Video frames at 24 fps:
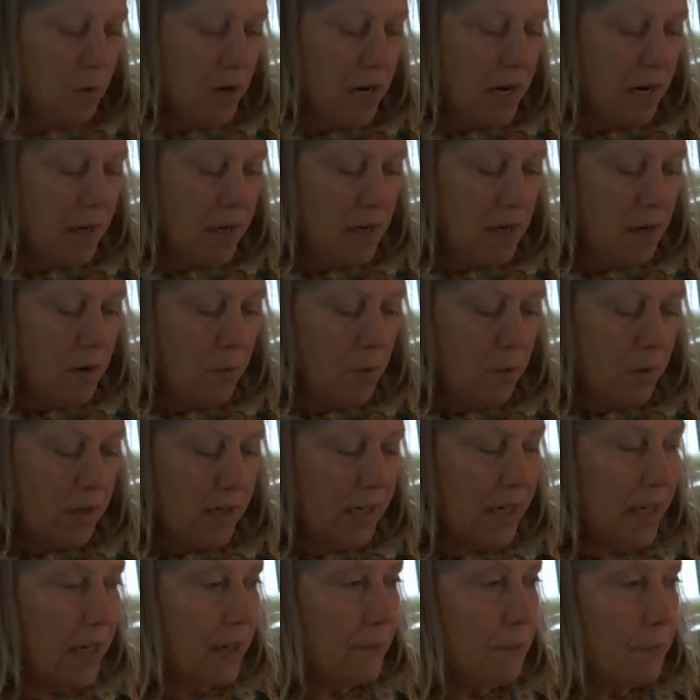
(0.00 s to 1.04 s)
week, didn't
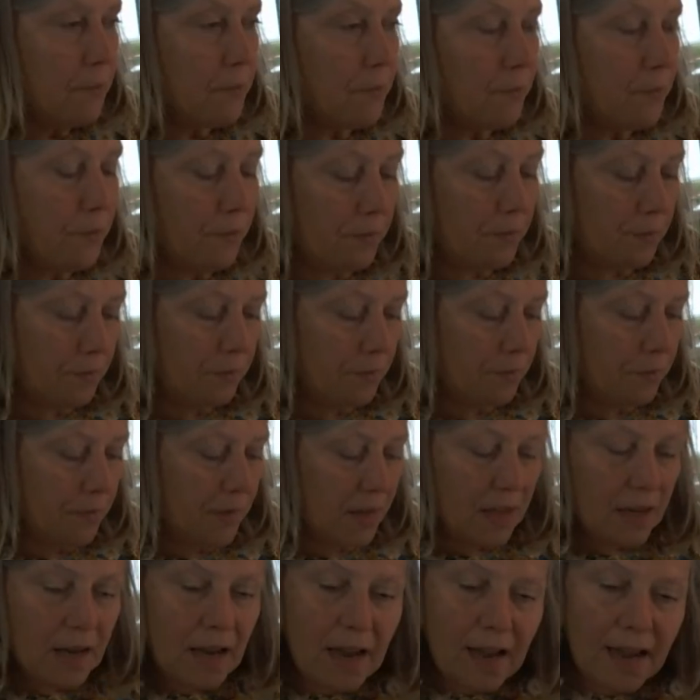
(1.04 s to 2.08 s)
we?
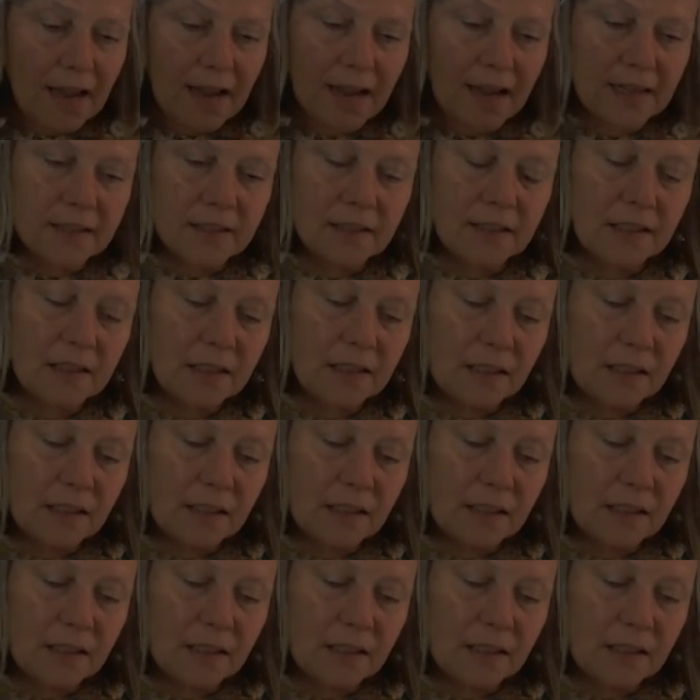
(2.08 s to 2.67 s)
And